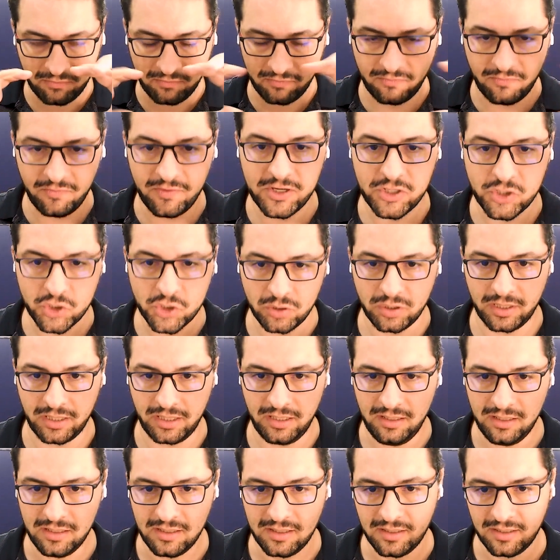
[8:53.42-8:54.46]

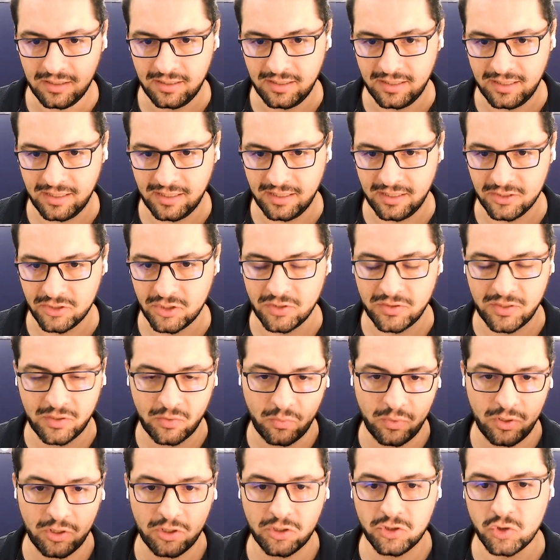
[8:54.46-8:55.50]
visually so that
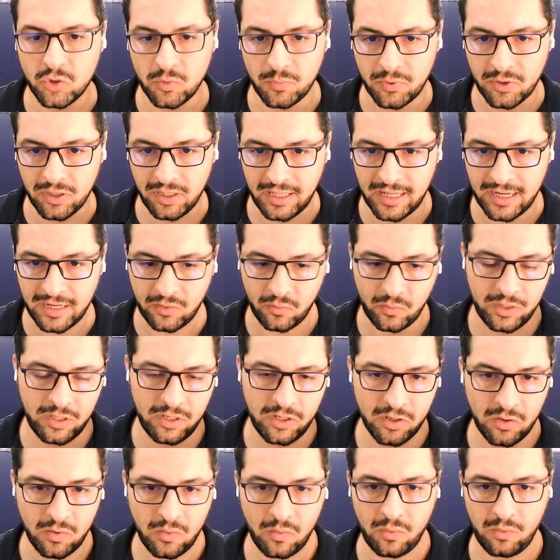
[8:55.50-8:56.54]
we are super aligned. We
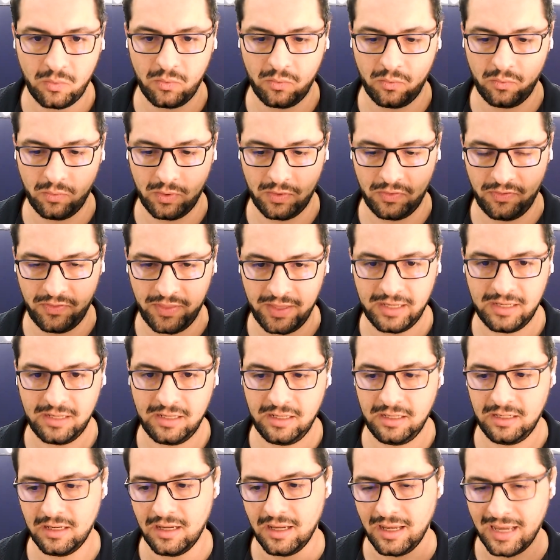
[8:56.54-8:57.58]
know what they
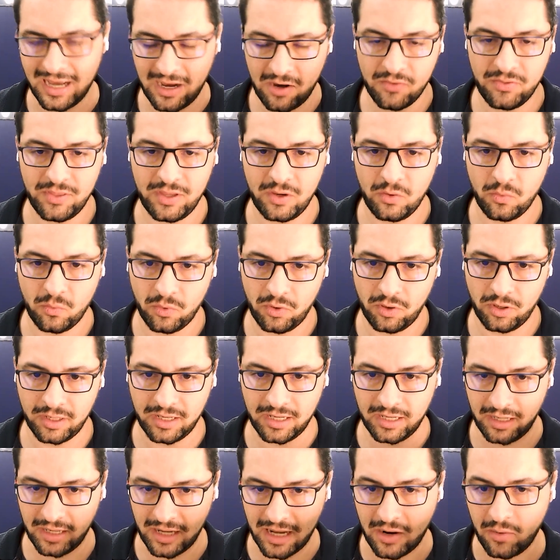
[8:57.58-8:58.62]
need, how they work,
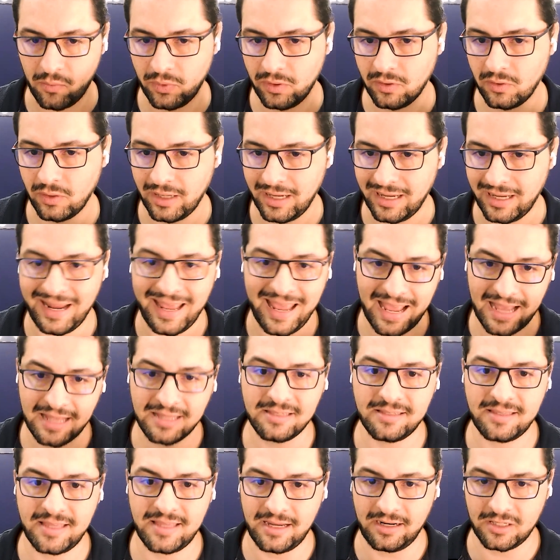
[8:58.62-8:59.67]
and how we'll
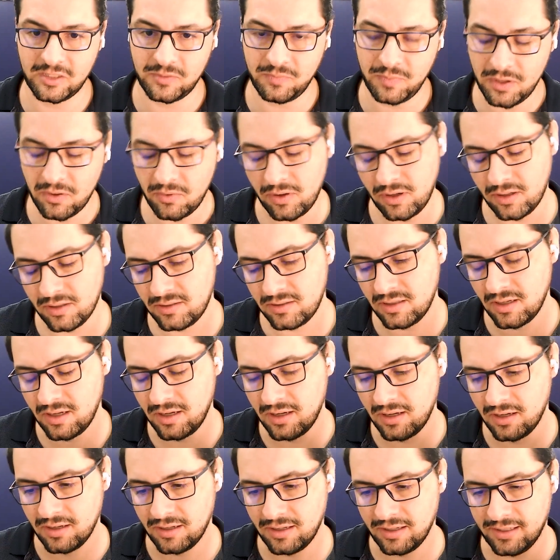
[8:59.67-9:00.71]
enhance that experience.
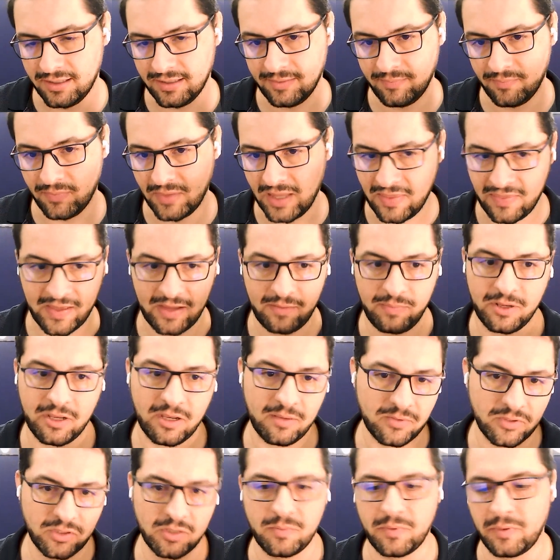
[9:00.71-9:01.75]
And that
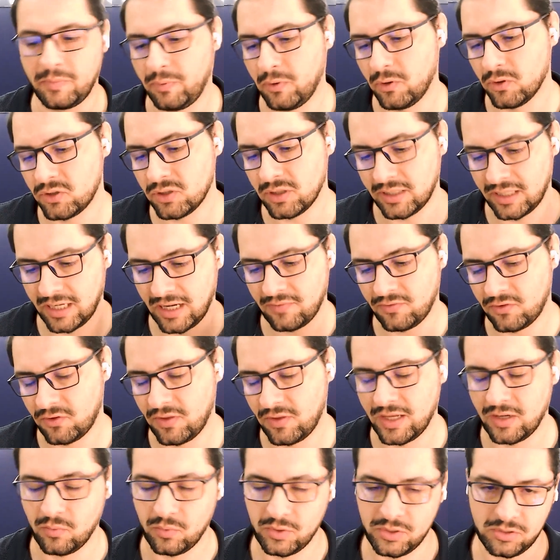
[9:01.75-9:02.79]
becomes the proposal. And after
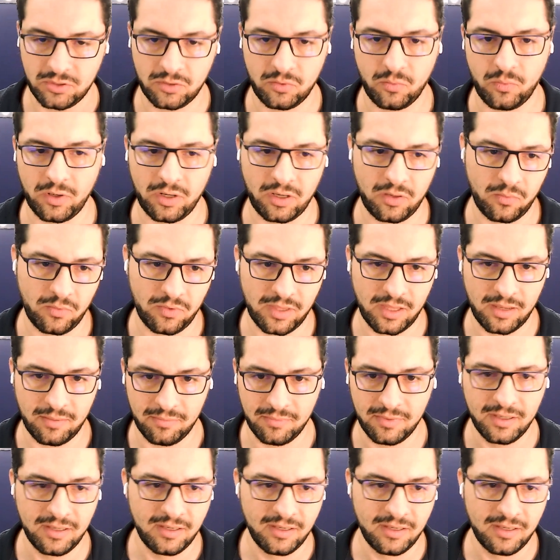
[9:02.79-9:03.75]
that, we start working with them